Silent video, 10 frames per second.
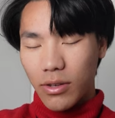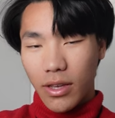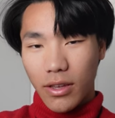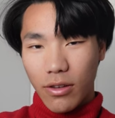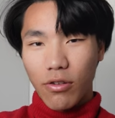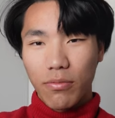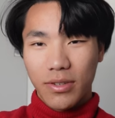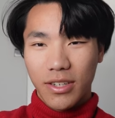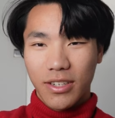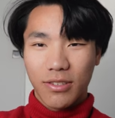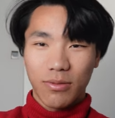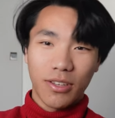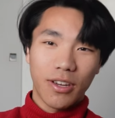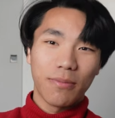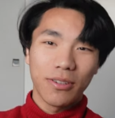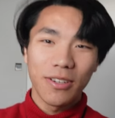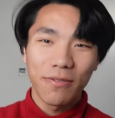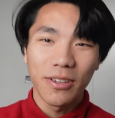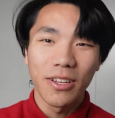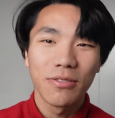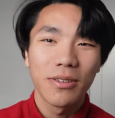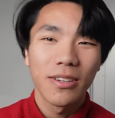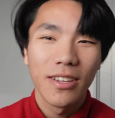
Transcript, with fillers: get homesickness when you come to a different country.